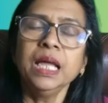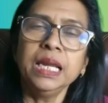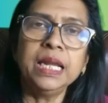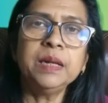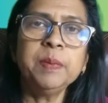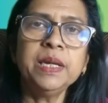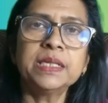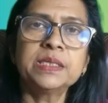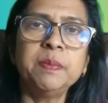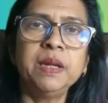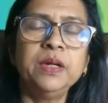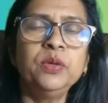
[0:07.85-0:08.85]
Let me
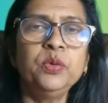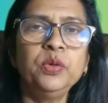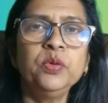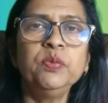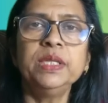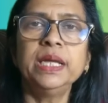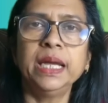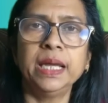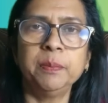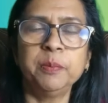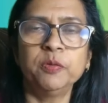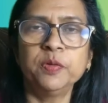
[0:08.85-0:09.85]
explain to you with the
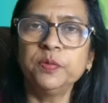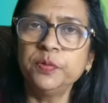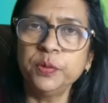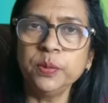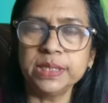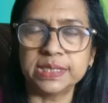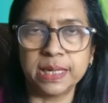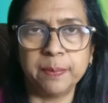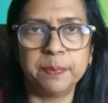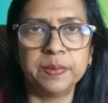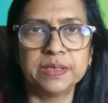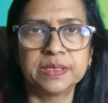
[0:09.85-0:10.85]
help of a few
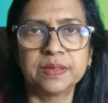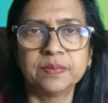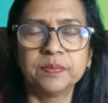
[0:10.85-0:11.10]
examples.